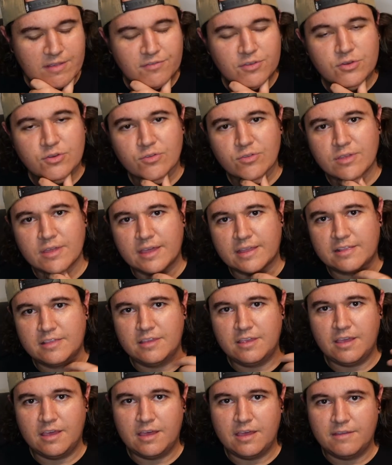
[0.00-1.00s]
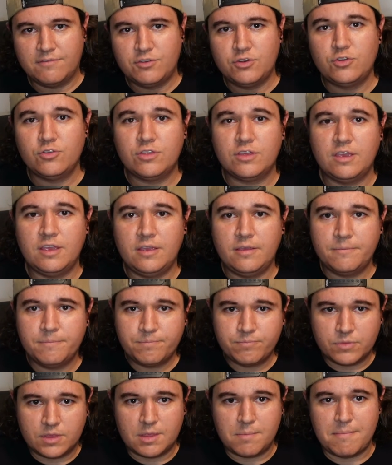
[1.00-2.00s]
you do the
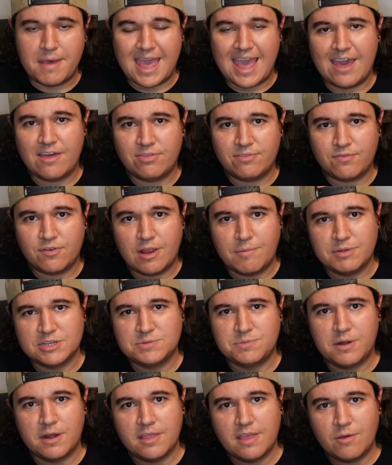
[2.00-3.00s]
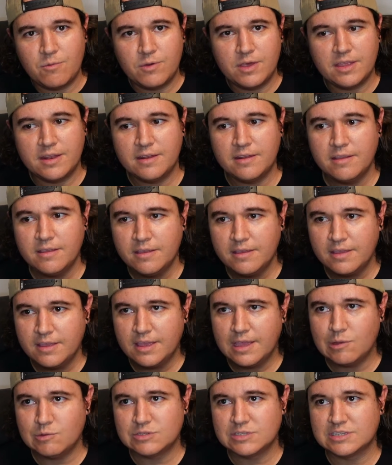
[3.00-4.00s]
math for how much money they win,
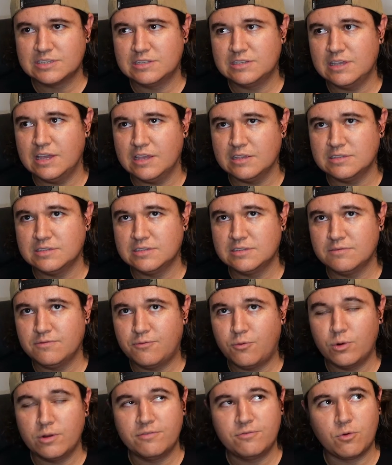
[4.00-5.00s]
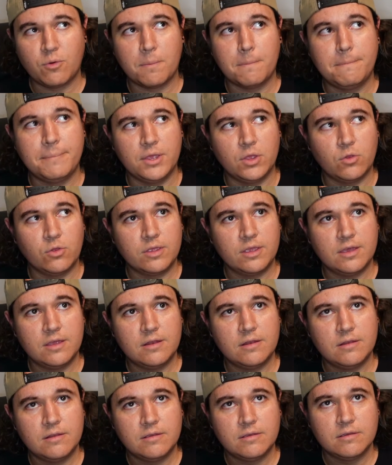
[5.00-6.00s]
it's 44
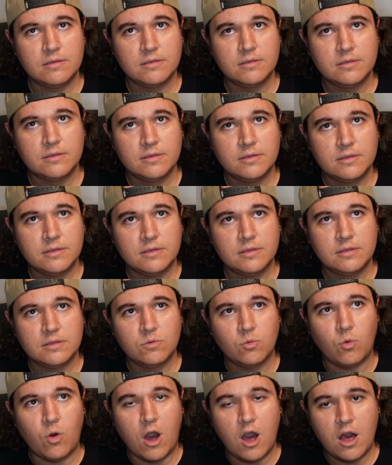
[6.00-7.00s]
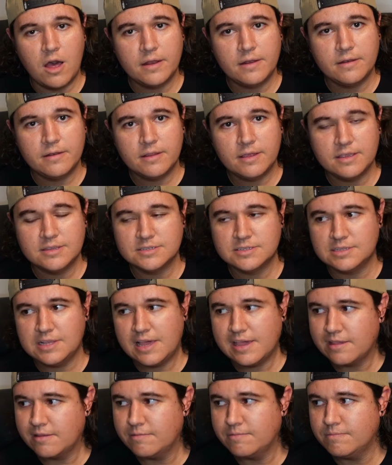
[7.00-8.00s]
billion won is
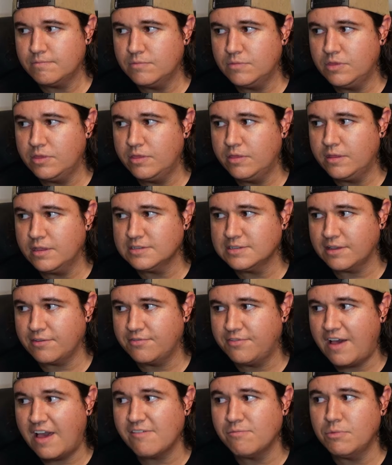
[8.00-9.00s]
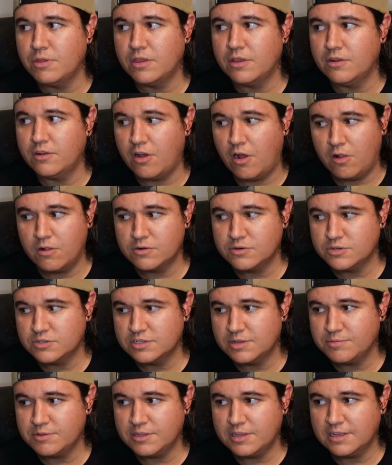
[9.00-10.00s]
like $5 million or
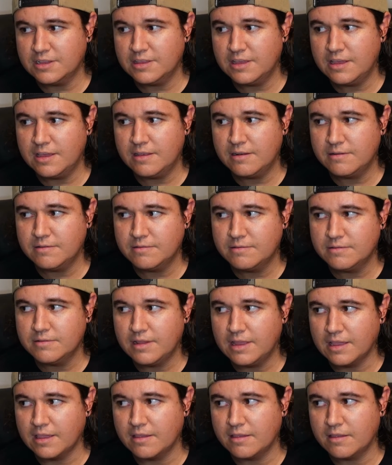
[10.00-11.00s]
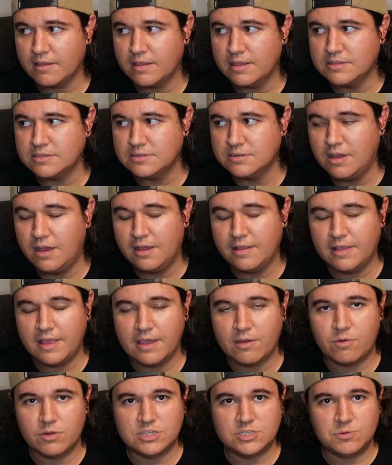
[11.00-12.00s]
something like that. Like, it's not
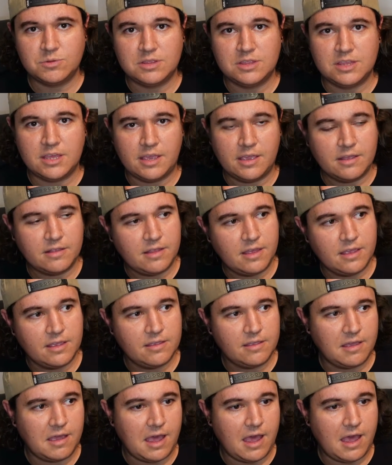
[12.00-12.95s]
like what you would think. Like,